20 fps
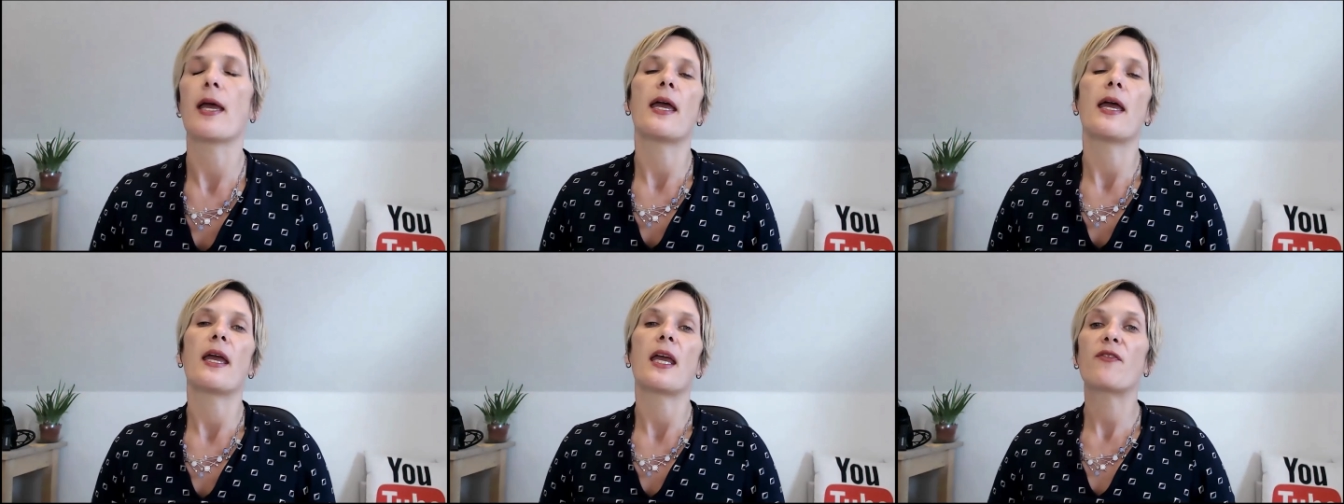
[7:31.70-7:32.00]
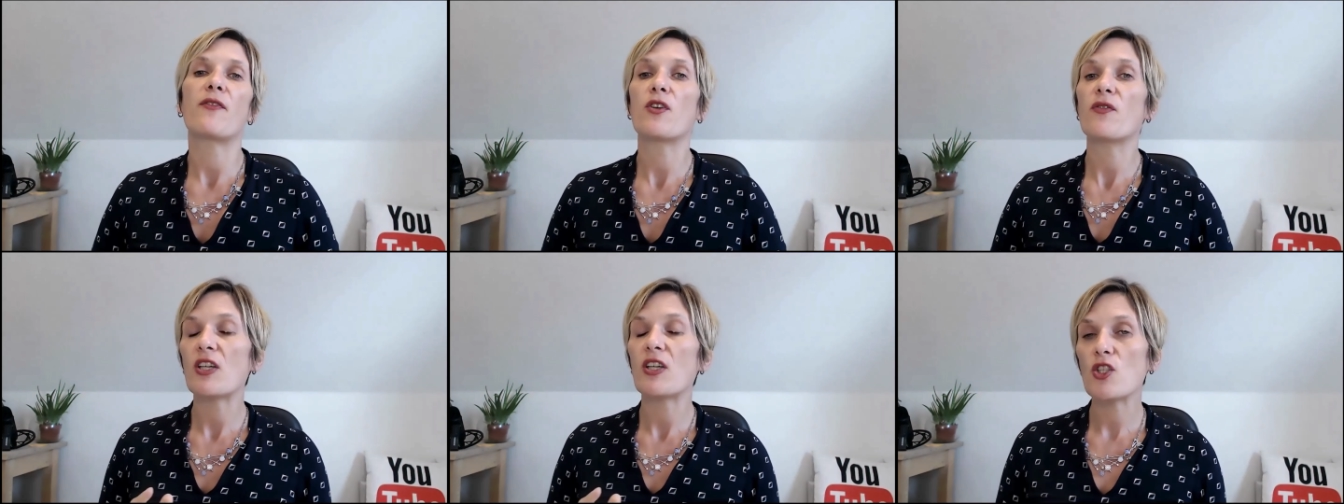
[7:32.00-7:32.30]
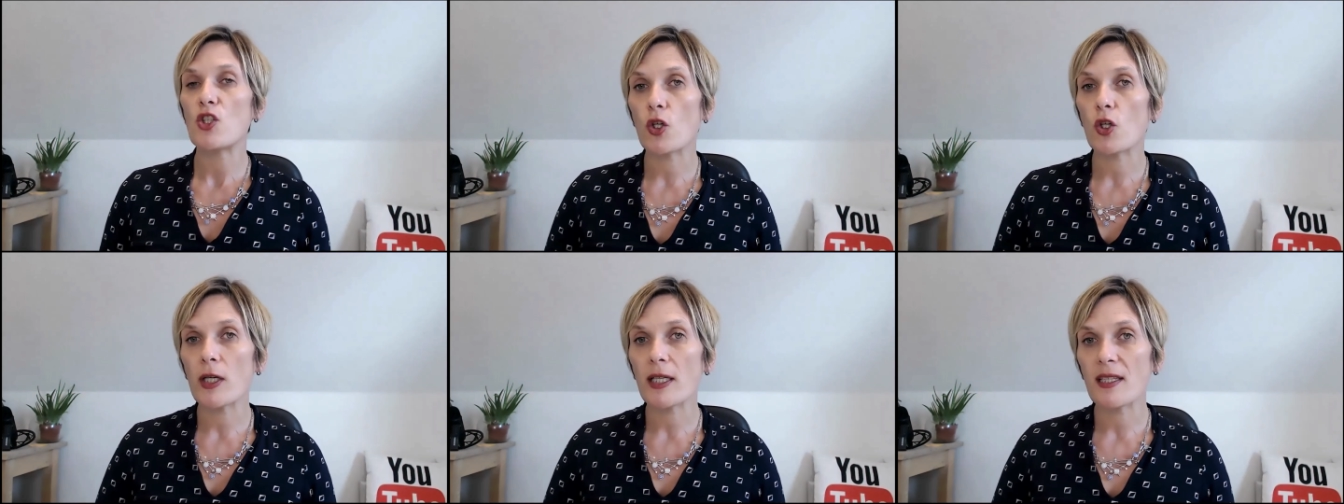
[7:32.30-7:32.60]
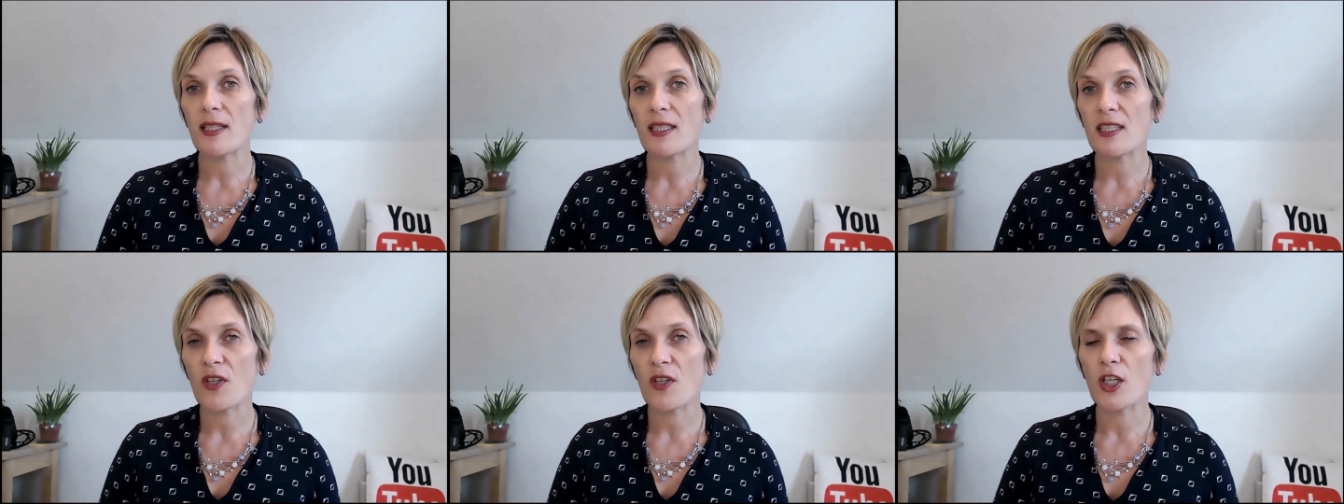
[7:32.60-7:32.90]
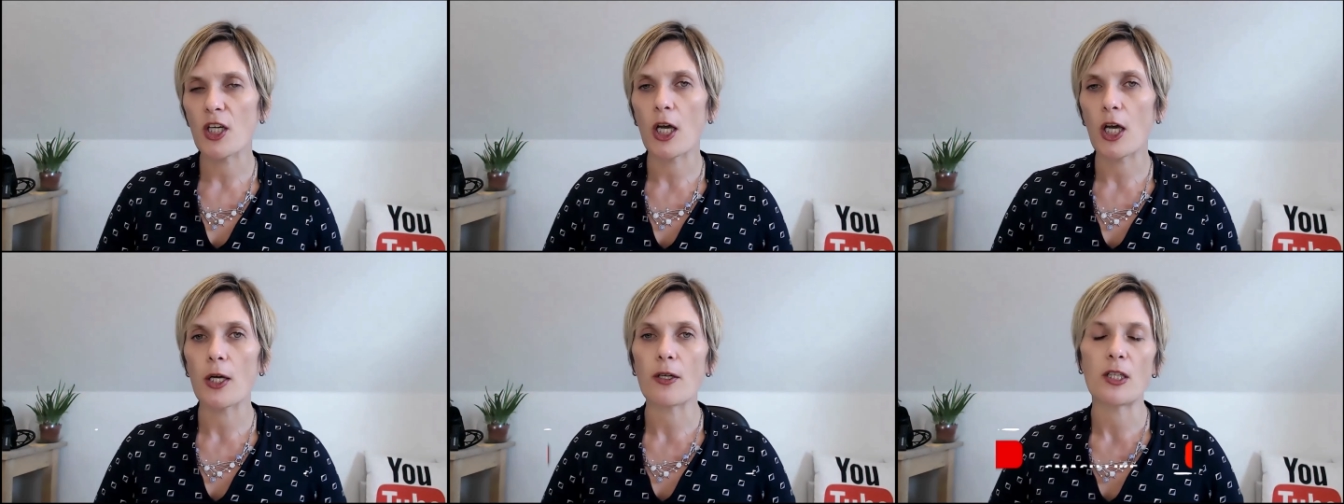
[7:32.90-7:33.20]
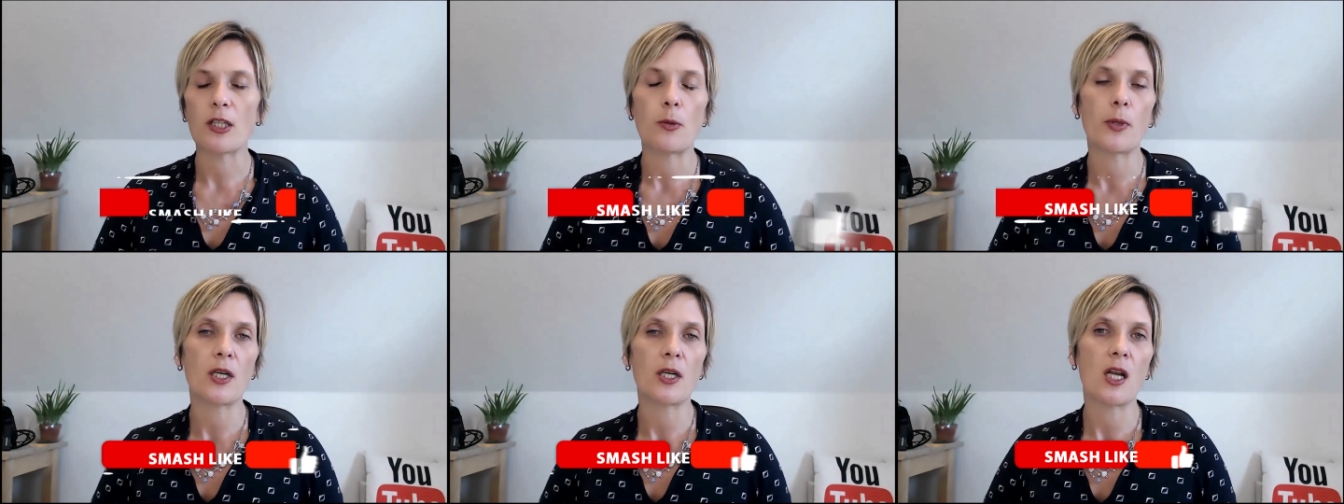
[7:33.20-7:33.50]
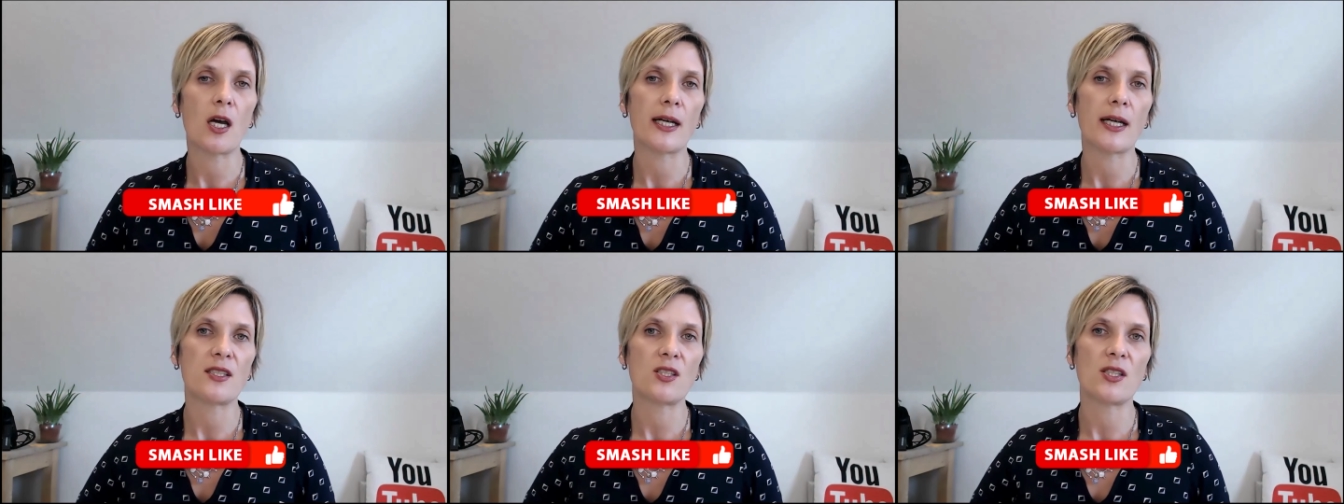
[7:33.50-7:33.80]
If you've enjoyed this video and you would
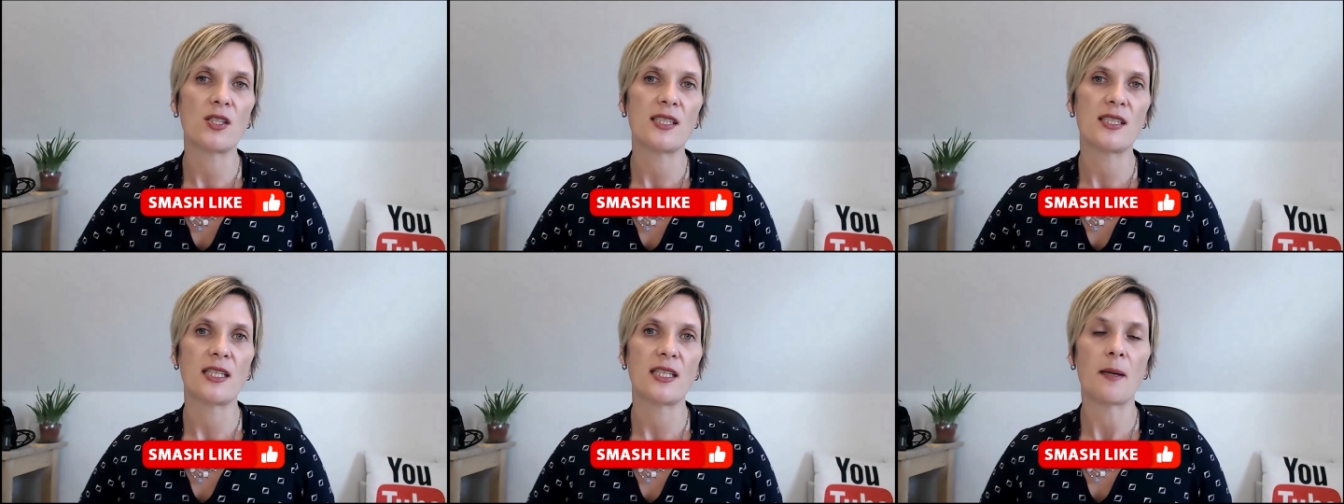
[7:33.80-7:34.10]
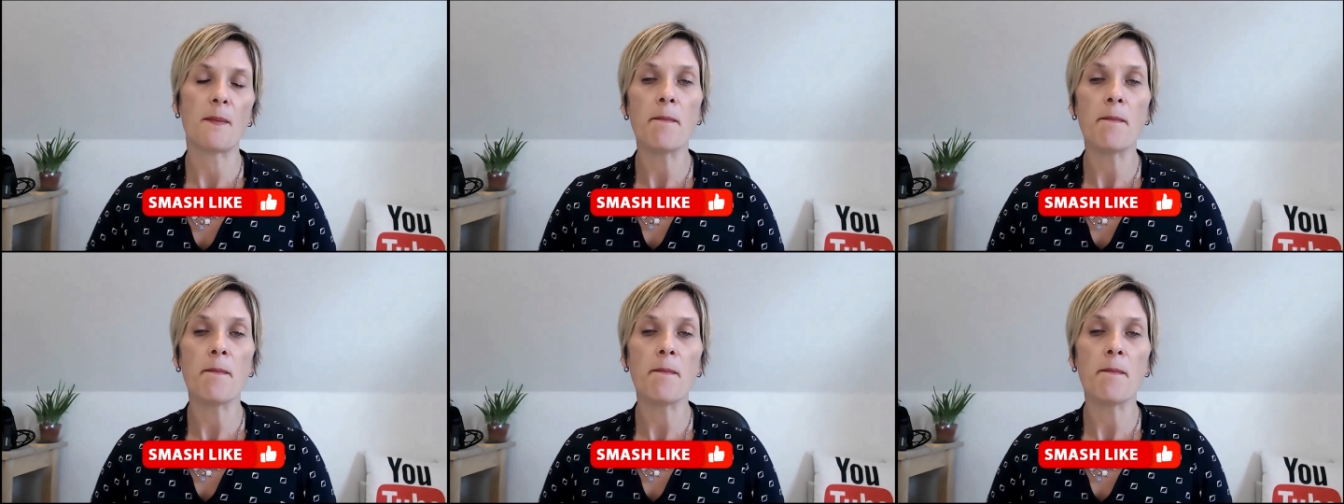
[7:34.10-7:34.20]
like to see